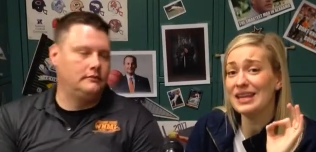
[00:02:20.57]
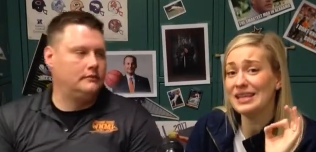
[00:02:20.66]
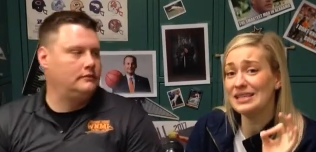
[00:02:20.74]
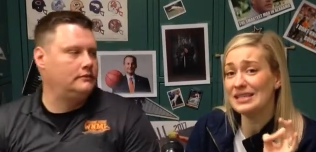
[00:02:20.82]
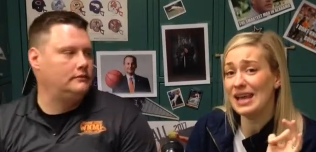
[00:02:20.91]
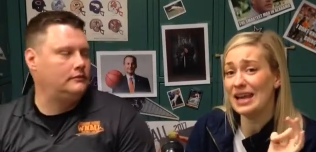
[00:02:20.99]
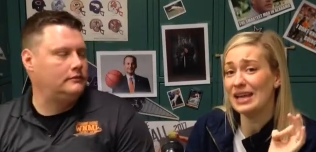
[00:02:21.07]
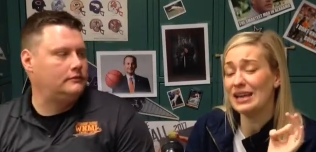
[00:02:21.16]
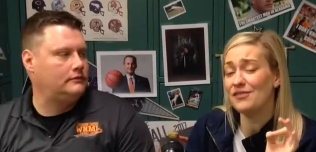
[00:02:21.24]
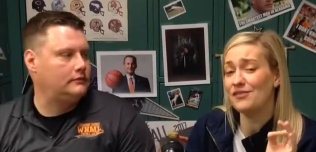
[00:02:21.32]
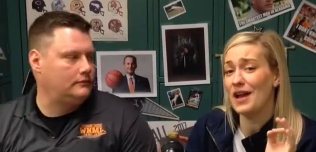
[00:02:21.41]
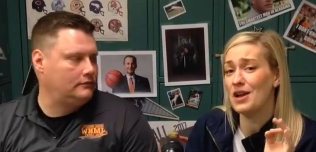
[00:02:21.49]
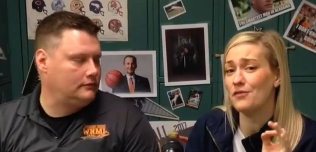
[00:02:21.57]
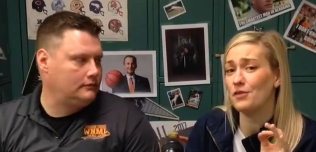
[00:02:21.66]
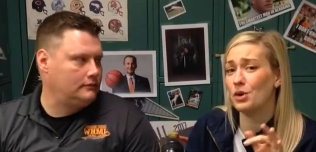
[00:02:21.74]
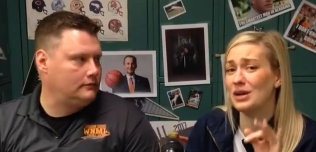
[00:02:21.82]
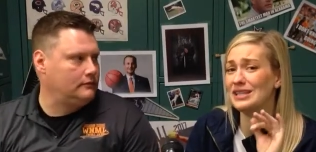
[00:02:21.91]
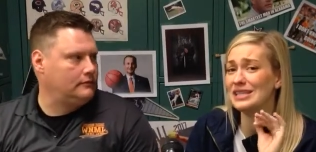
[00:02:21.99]
Speaker 1: consecutive Final
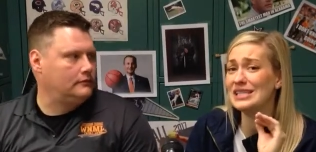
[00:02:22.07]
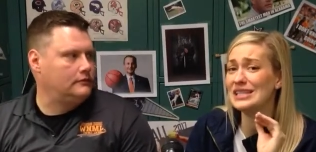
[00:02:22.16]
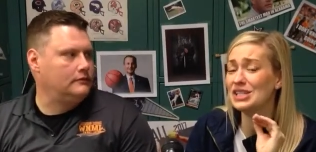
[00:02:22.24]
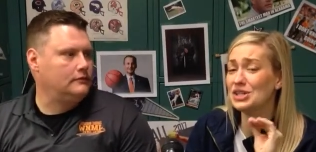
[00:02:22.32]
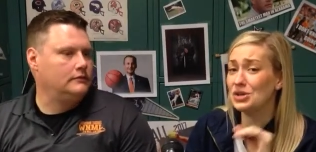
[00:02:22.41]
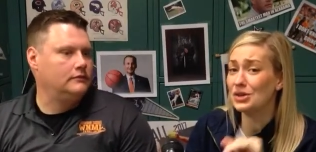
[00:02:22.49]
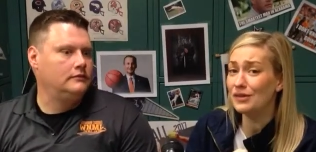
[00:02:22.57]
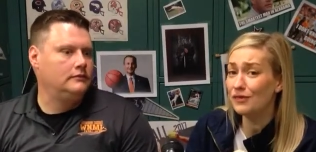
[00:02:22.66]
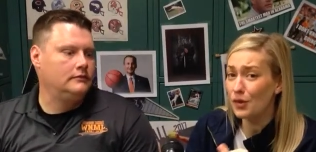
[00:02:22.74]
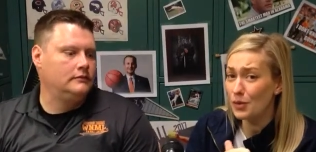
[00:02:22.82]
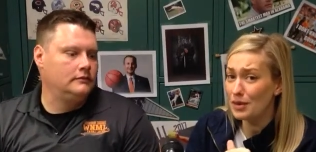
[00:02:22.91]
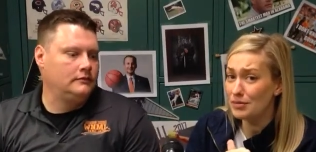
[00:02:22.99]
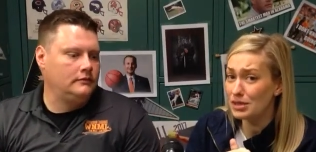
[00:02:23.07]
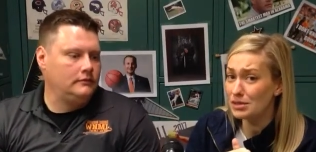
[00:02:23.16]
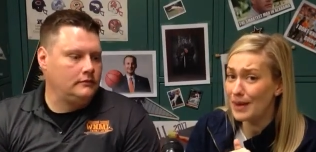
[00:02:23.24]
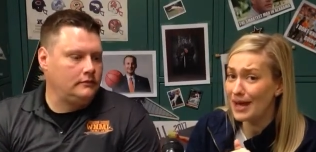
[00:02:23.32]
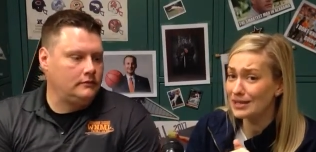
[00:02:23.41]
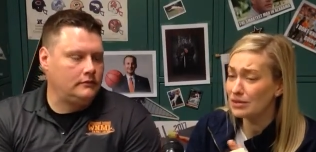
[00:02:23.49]
Four. Is this good for women's
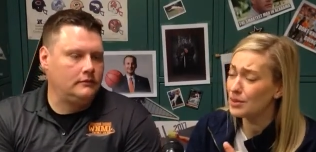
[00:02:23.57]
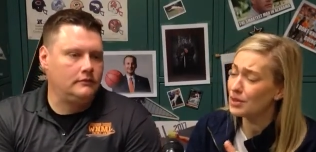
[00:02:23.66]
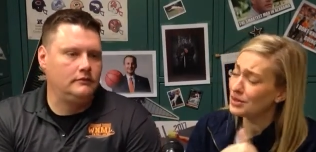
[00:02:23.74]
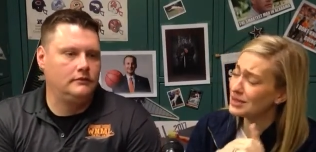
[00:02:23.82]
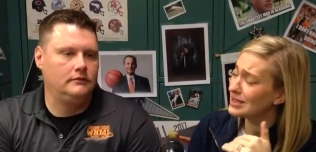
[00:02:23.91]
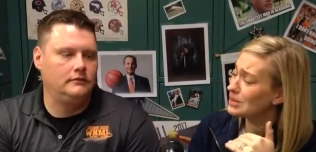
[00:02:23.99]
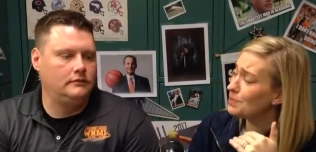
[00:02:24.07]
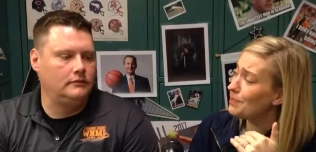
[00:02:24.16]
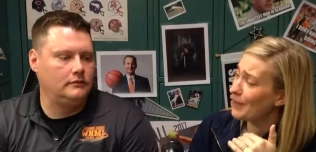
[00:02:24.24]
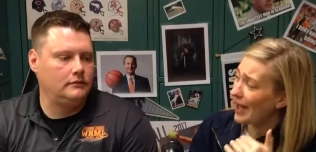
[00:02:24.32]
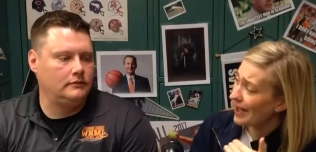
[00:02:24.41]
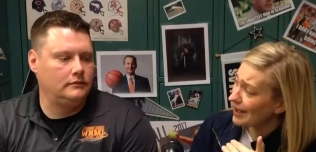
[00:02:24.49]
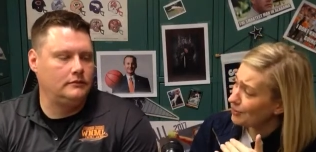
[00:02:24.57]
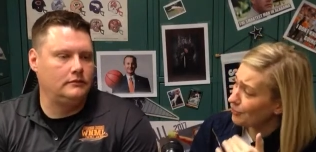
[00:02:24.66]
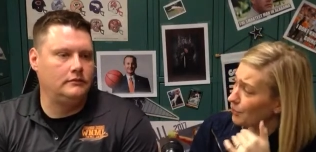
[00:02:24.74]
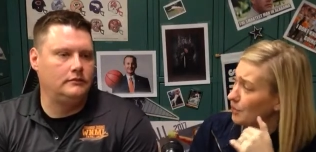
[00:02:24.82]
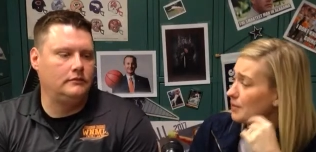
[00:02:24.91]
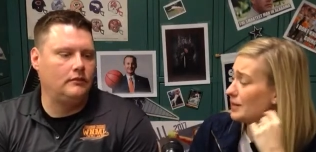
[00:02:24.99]
basketball or is this bad
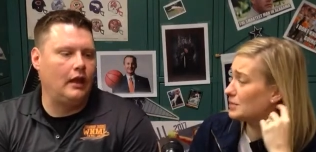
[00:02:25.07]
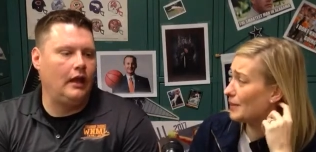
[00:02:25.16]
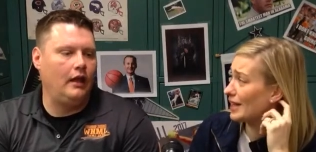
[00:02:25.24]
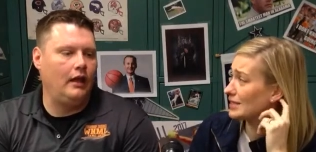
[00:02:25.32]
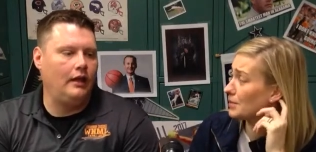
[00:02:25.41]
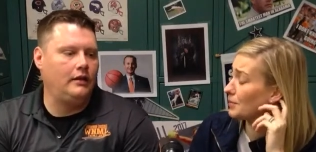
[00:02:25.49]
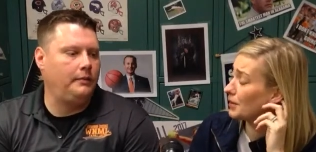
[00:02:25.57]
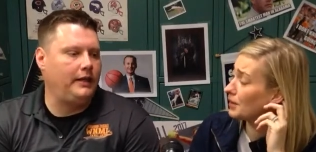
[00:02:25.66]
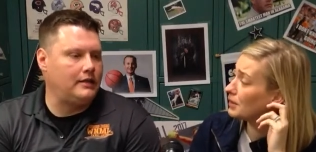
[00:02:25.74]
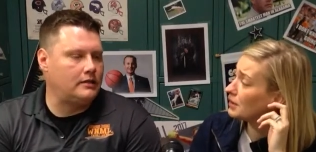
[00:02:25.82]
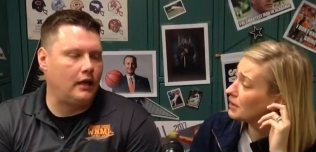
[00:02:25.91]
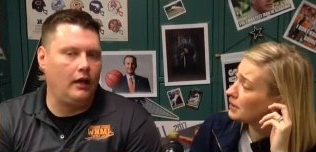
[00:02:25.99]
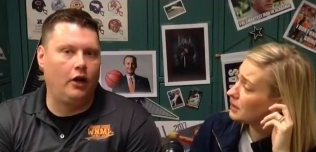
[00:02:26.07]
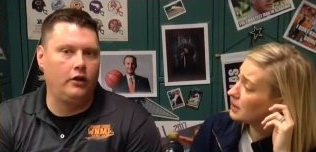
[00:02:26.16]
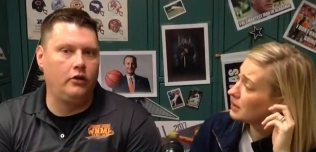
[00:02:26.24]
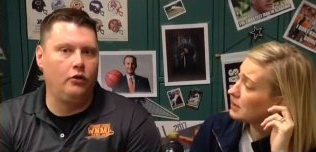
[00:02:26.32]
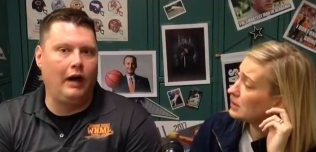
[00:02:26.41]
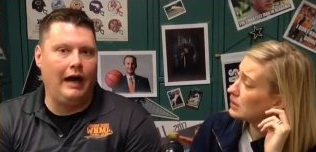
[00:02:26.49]
for women's basketball? It depends.
Speaker 2: Are
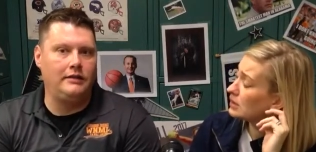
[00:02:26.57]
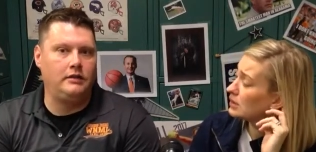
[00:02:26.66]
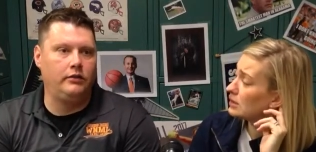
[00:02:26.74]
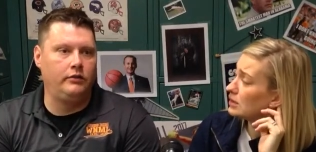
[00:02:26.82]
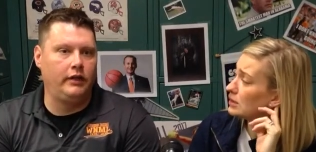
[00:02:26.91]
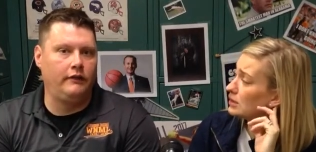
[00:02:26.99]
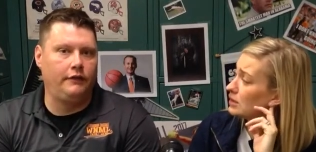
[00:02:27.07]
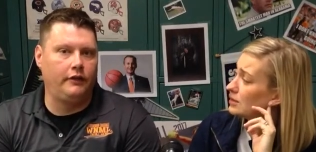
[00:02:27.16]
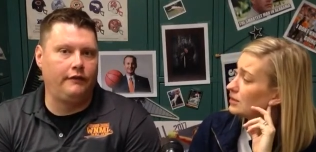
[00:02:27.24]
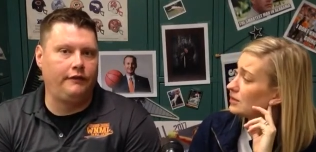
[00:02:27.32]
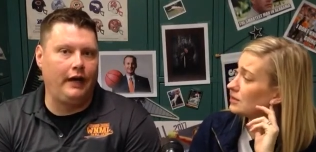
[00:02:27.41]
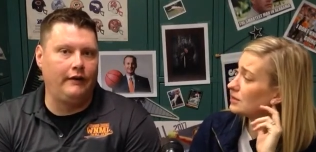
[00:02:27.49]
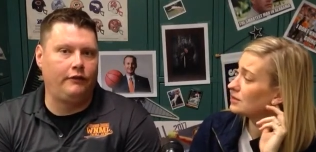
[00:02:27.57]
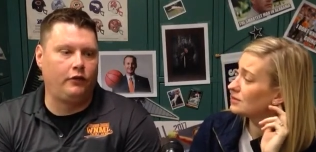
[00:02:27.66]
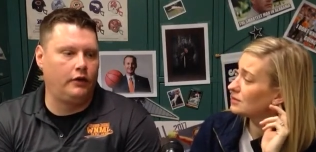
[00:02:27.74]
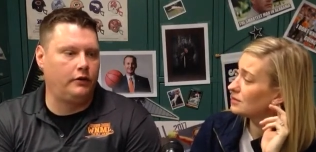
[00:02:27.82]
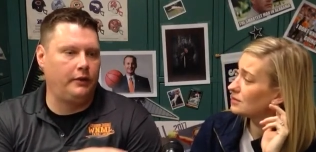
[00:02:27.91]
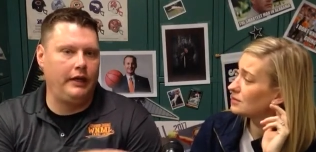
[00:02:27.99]
you, I tune in for the fi-
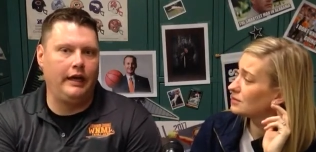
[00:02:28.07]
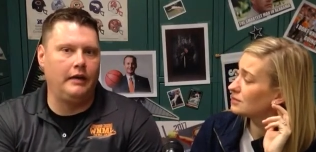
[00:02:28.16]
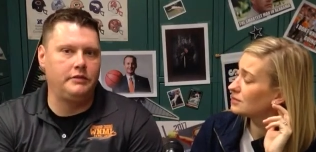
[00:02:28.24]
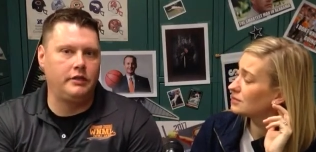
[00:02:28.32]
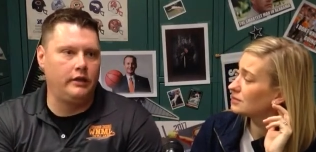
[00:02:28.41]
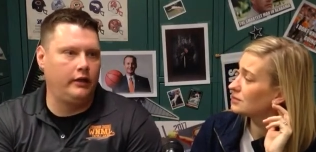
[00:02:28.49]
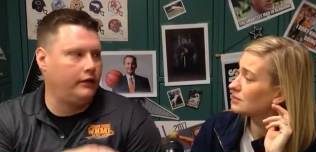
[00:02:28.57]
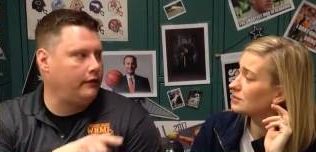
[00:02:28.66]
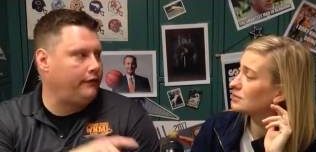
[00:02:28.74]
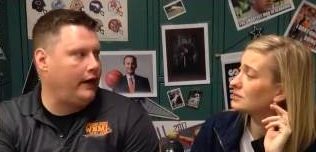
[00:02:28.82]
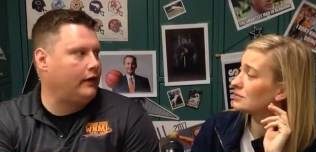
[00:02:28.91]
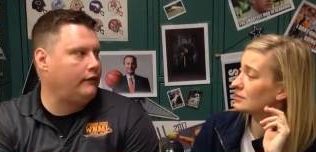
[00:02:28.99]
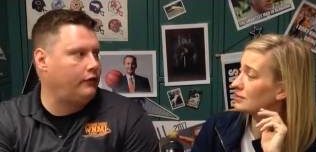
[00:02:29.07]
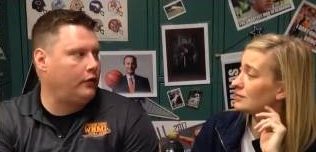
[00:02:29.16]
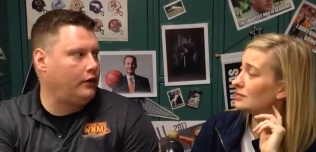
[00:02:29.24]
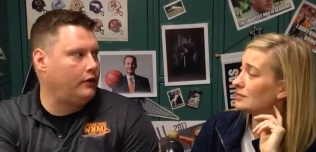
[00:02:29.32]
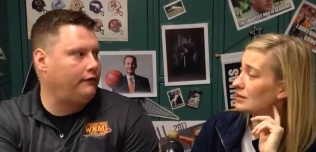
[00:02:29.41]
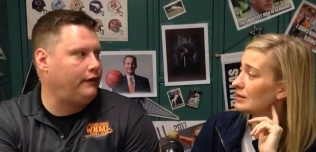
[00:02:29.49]
for three games a year, the Final
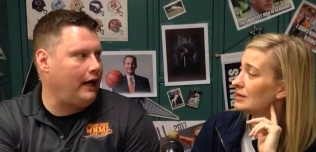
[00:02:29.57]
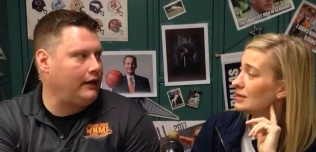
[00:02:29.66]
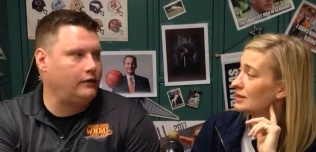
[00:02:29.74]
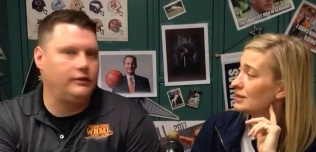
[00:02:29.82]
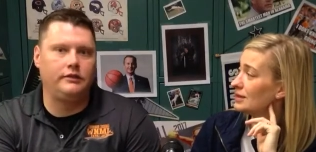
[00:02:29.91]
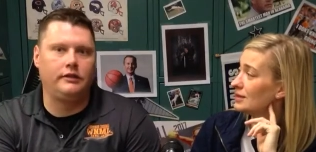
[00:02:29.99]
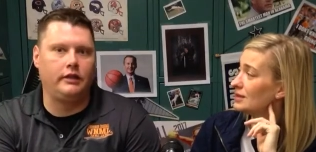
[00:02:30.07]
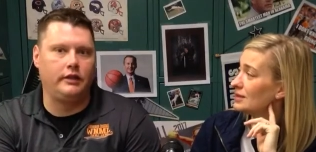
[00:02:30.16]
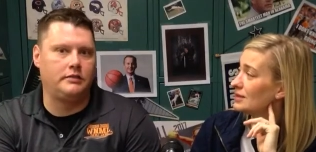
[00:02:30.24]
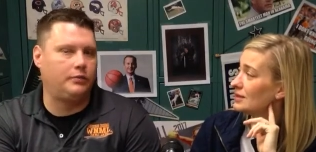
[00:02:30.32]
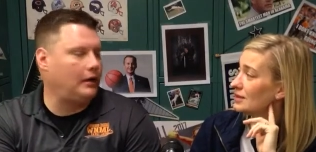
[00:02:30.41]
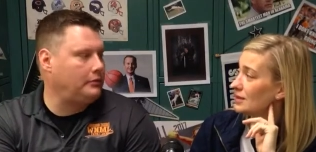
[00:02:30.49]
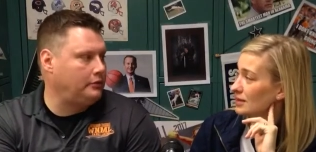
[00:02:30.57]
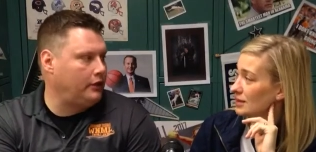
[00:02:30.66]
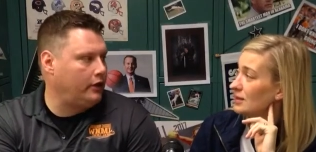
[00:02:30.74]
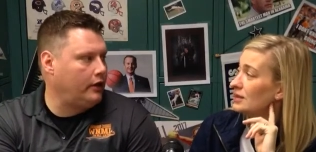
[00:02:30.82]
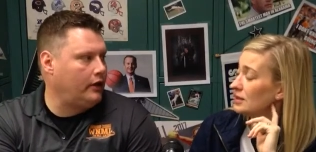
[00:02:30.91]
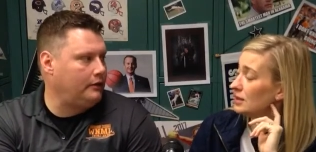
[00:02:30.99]
Four and the finals, then it's probably
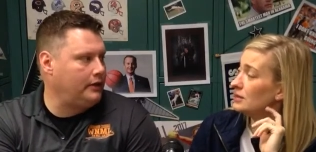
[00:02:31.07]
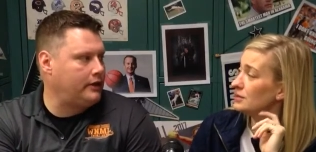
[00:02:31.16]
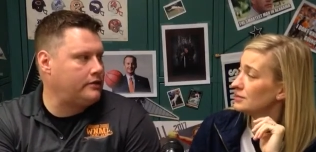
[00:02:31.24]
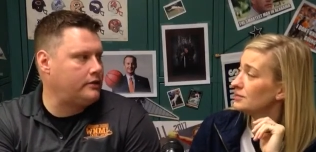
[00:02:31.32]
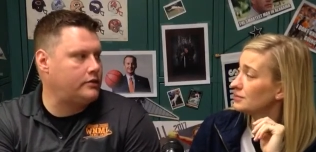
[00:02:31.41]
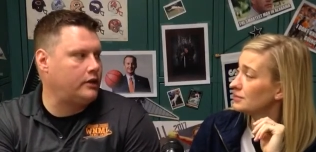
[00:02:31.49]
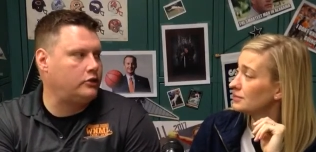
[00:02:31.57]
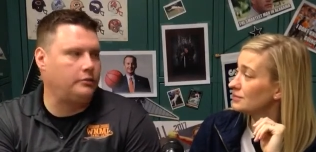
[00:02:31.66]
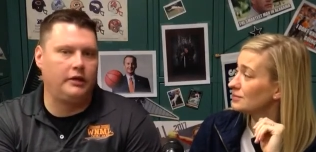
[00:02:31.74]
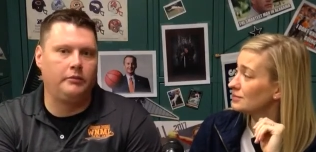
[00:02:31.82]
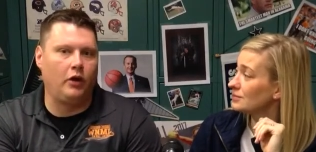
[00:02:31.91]
good because they're such a big